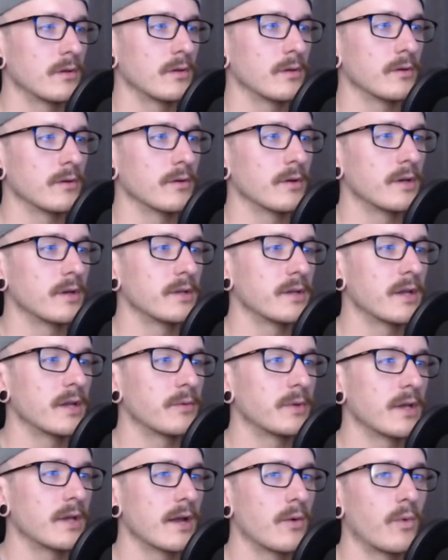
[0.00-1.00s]
All right, now
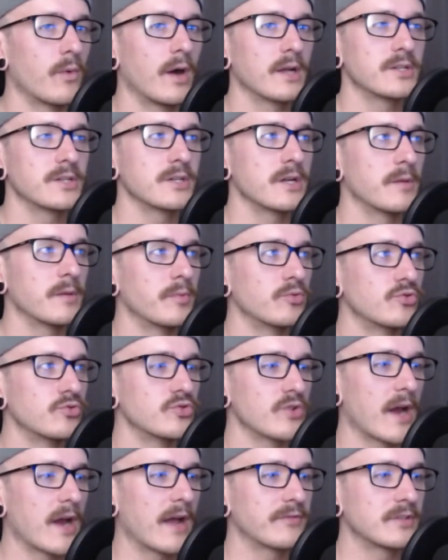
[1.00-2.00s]
we got to watch a couple
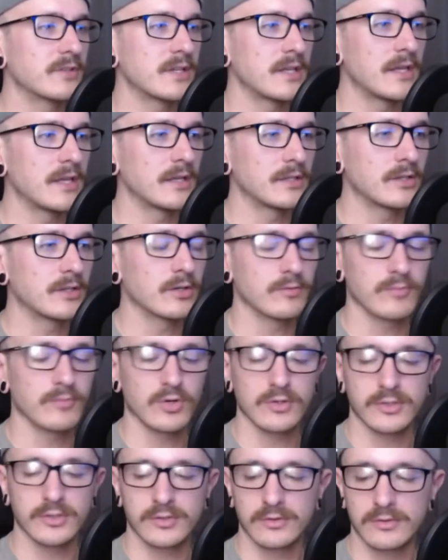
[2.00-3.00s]
DraftKings
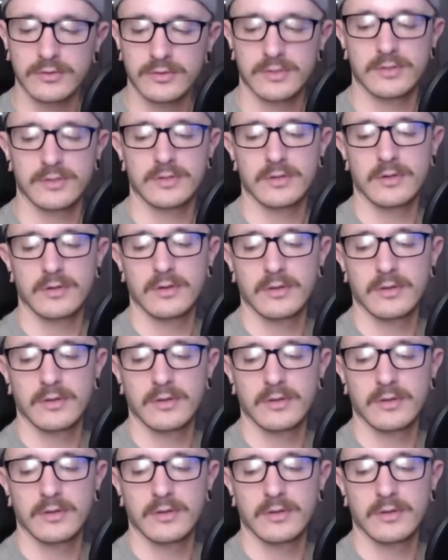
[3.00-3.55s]
commercials